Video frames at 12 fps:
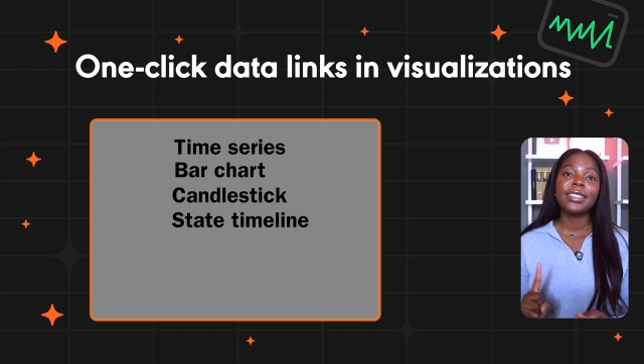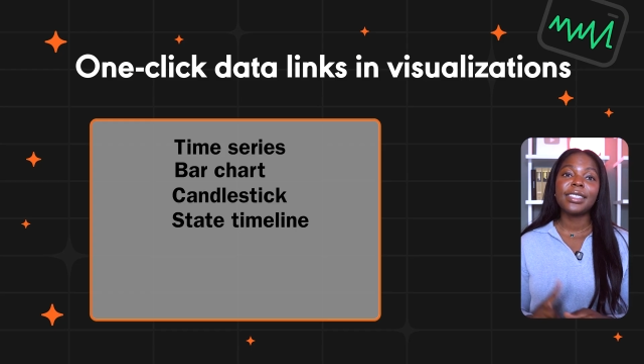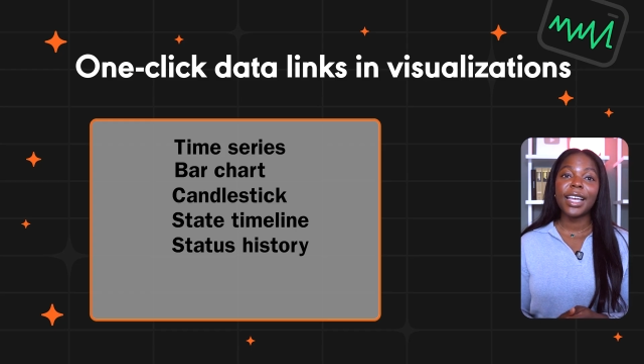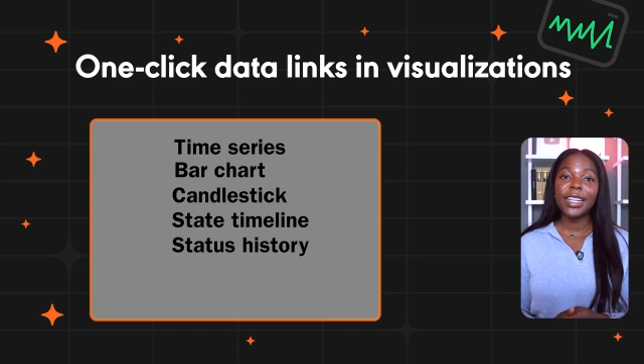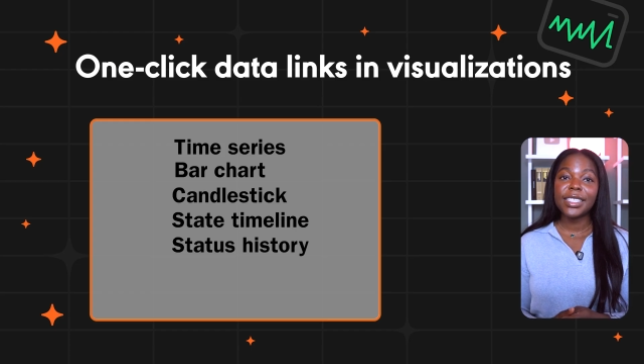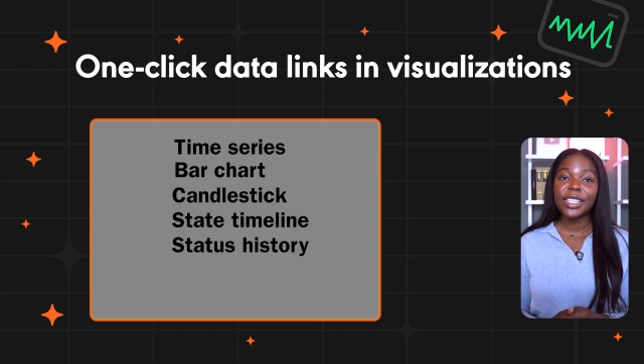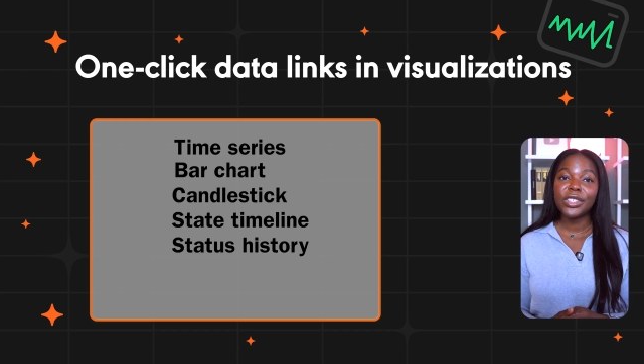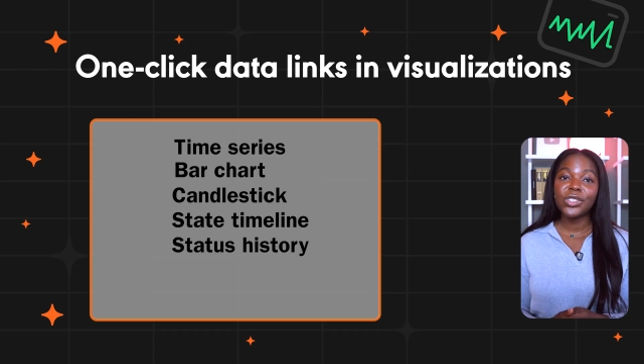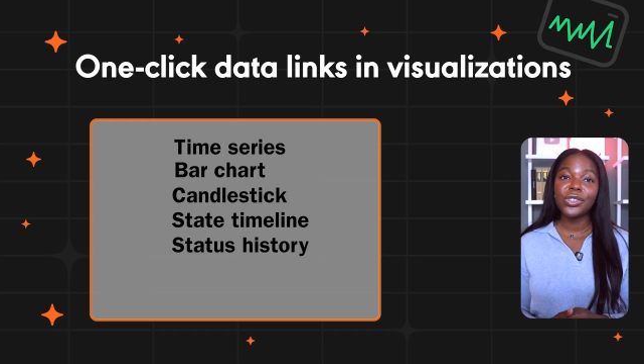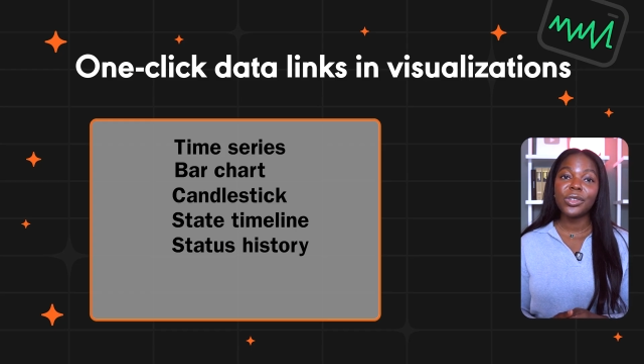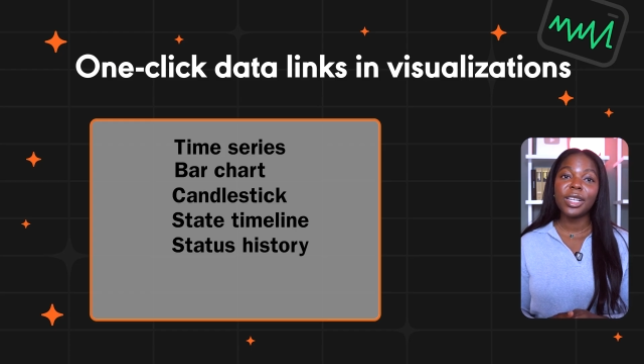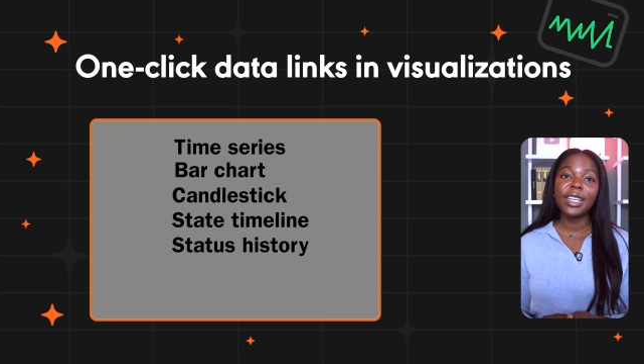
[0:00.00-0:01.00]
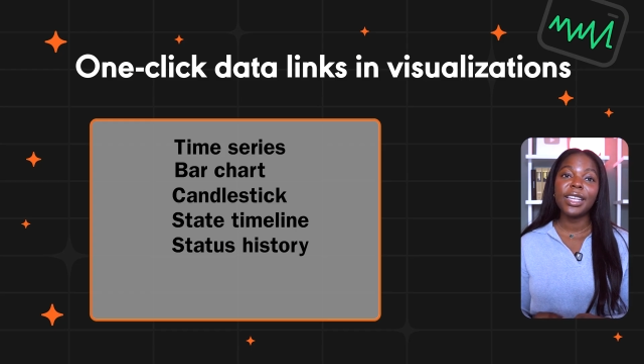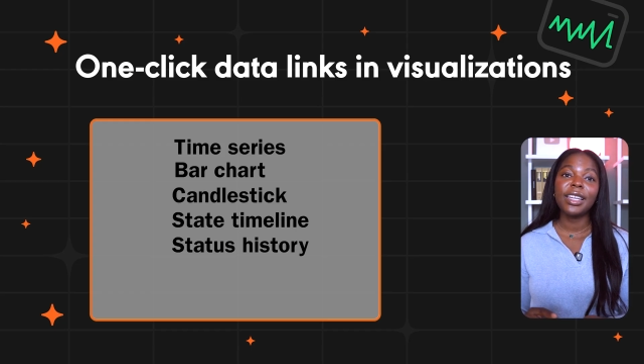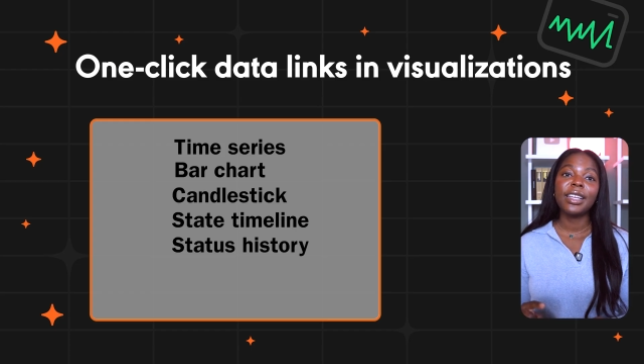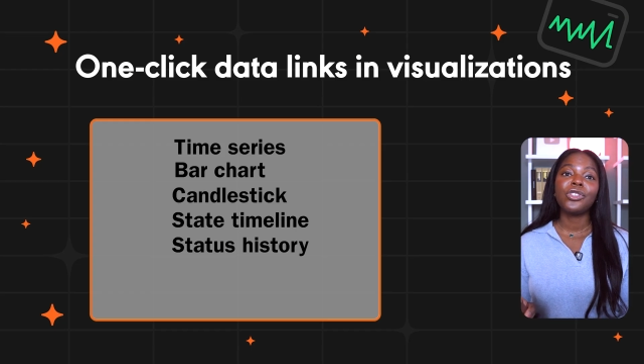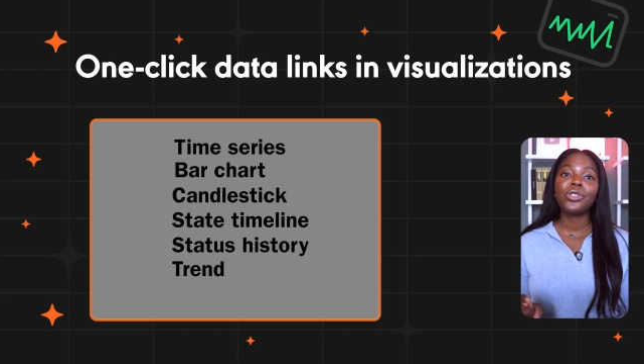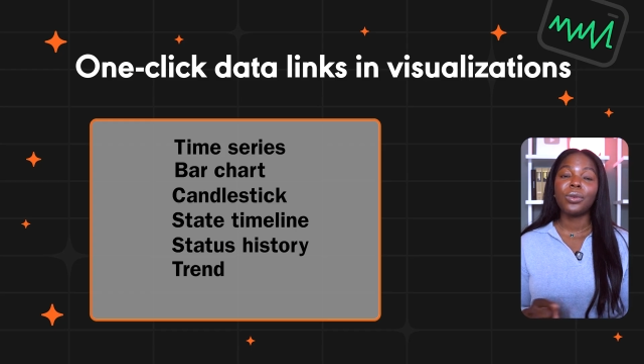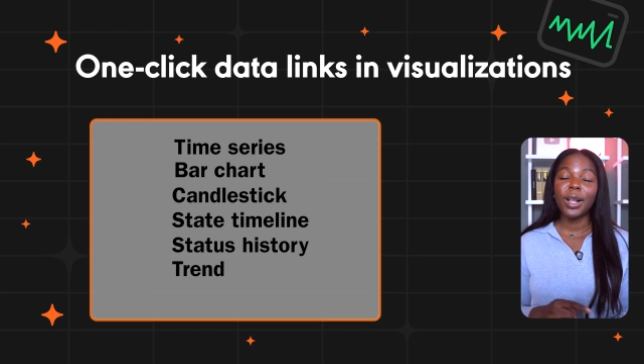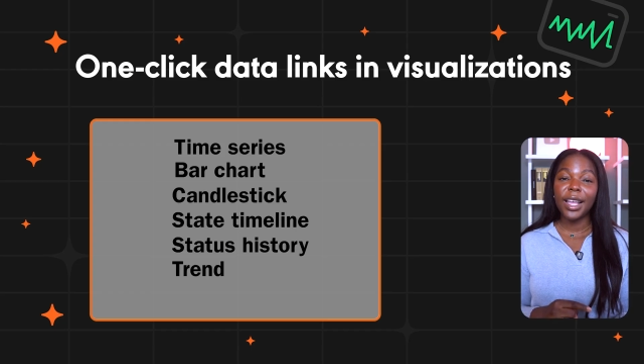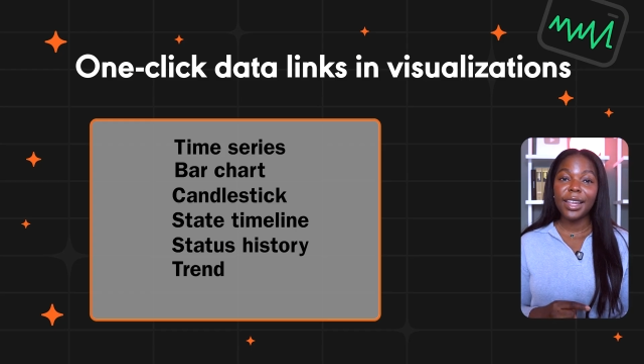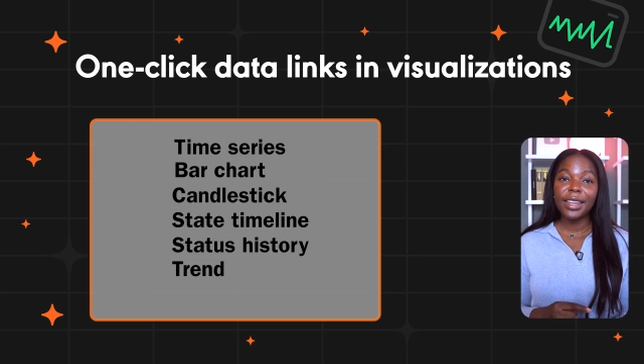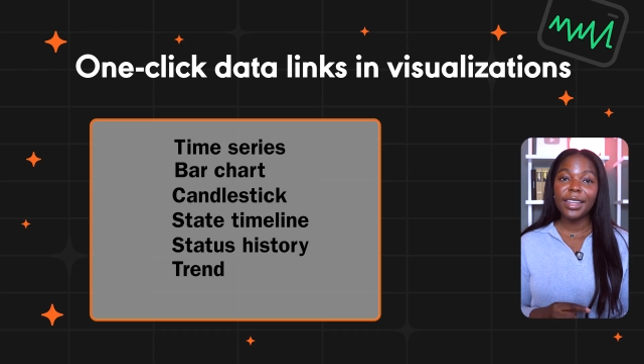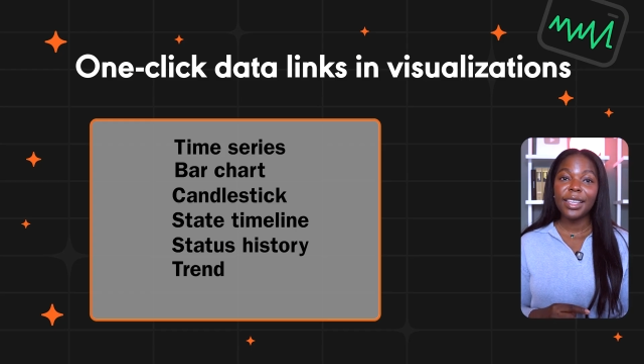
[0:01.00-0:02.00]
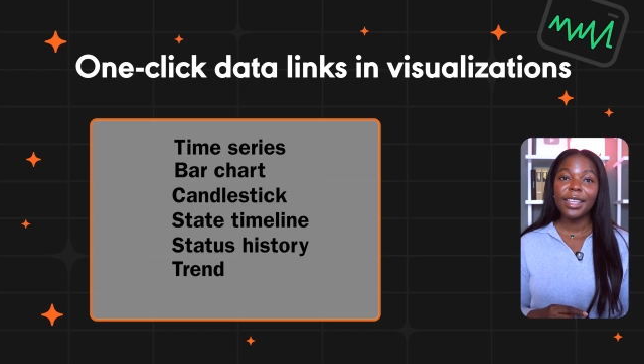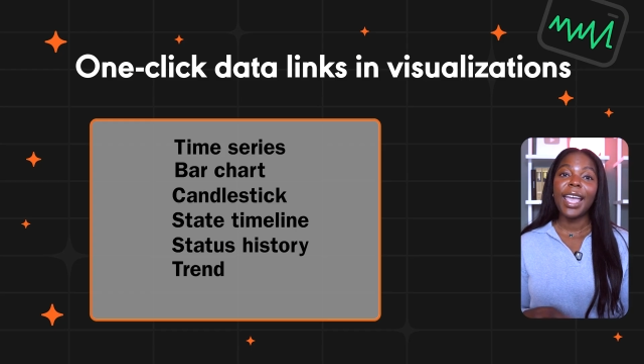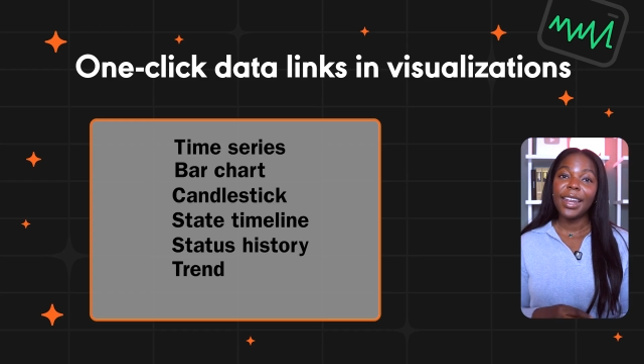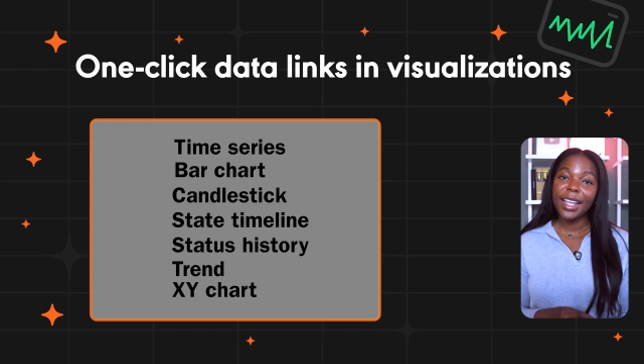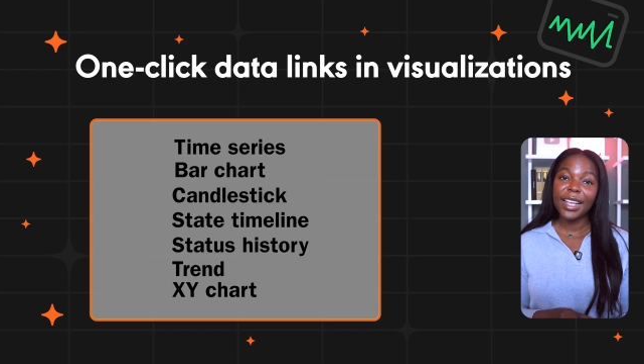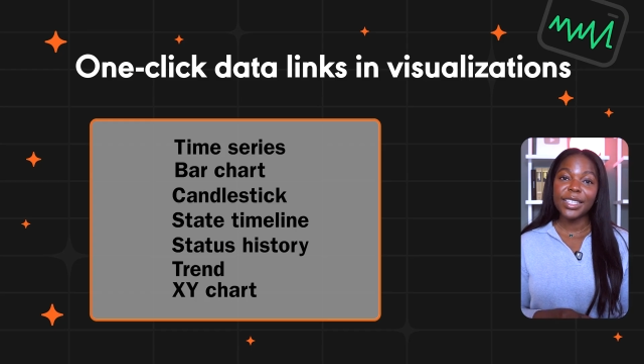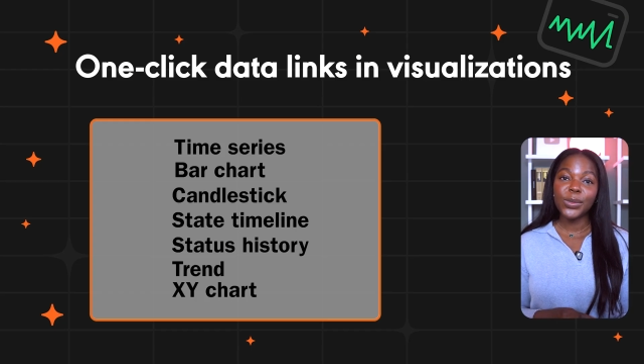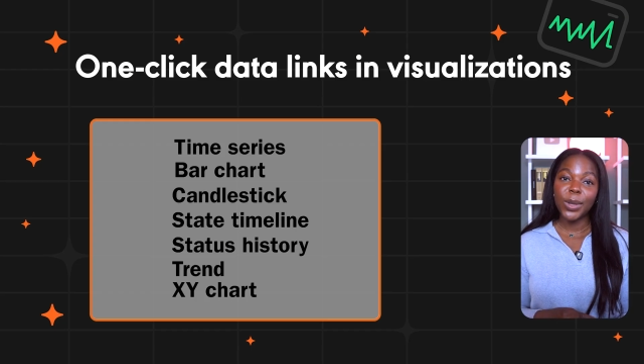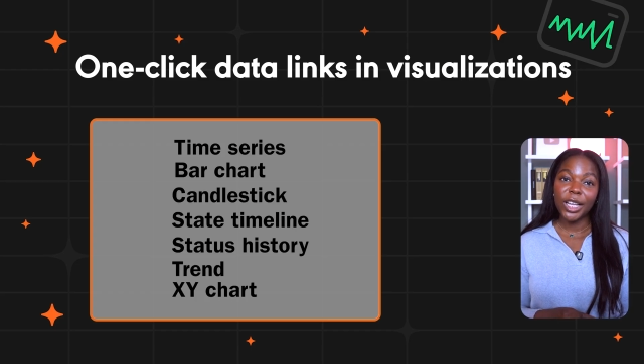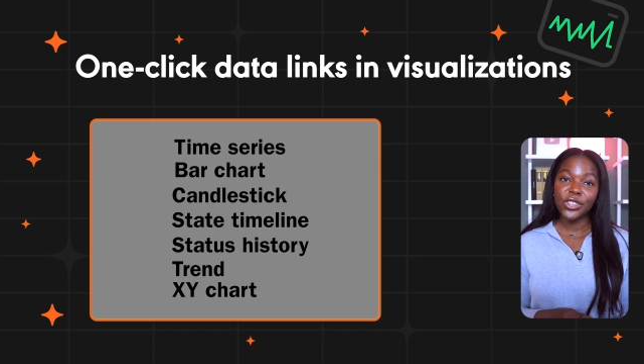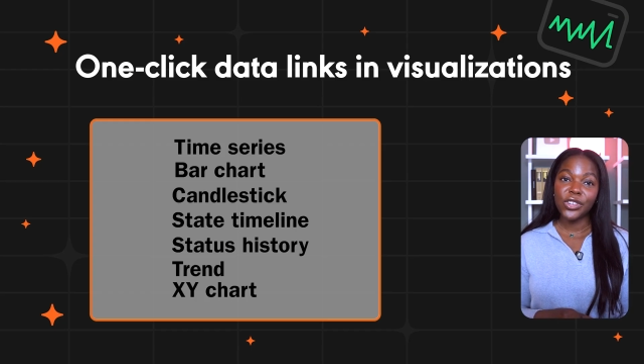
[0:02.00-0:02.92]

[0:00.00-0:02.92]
status history, trend, and XY